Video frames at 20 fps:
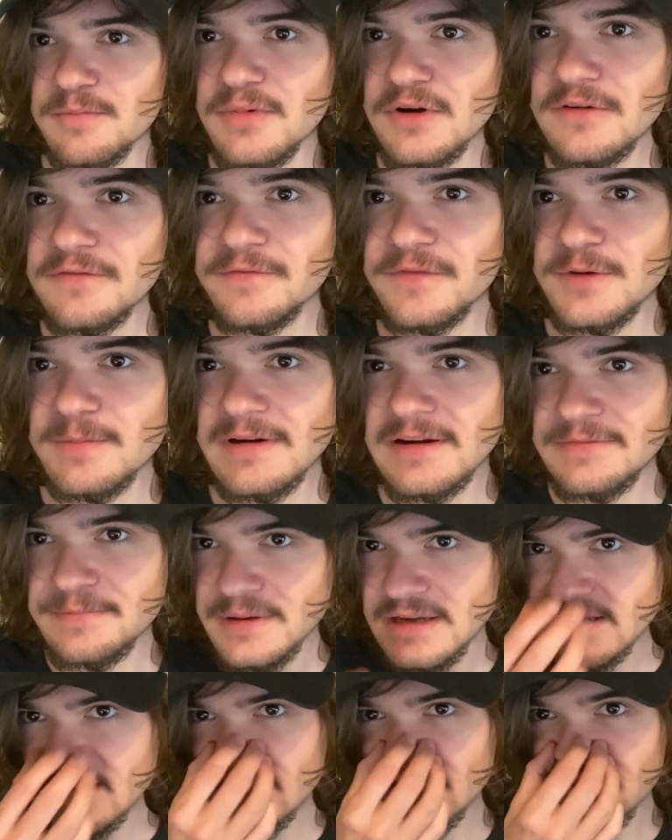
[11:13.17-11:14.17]
both
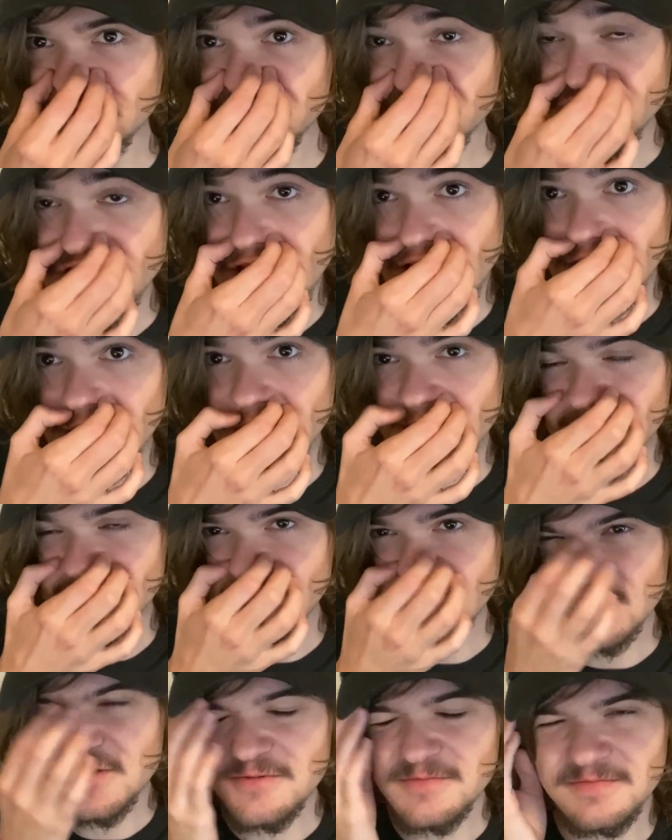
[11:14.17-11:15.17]
pieces of shit,
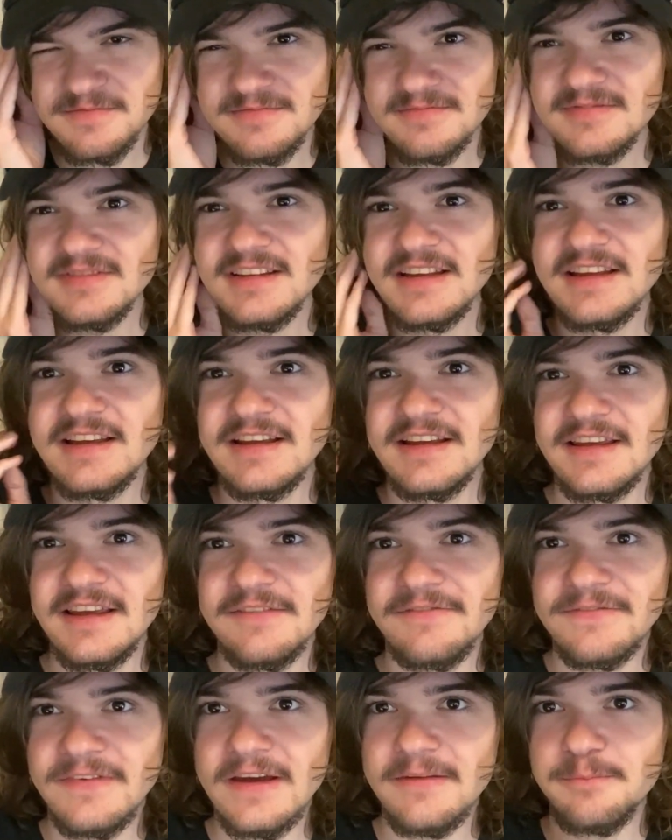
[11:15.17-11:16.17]
so you
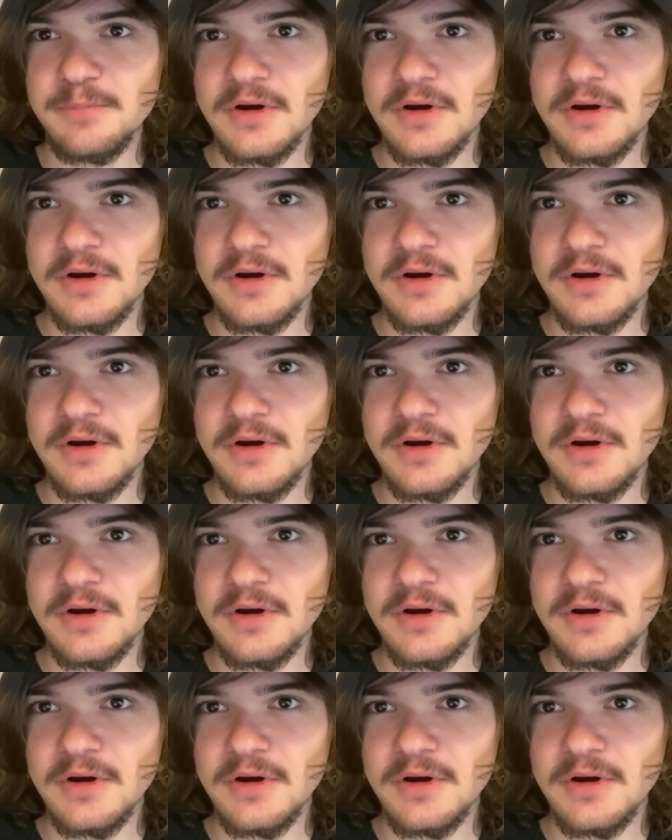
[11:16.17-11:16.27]
fit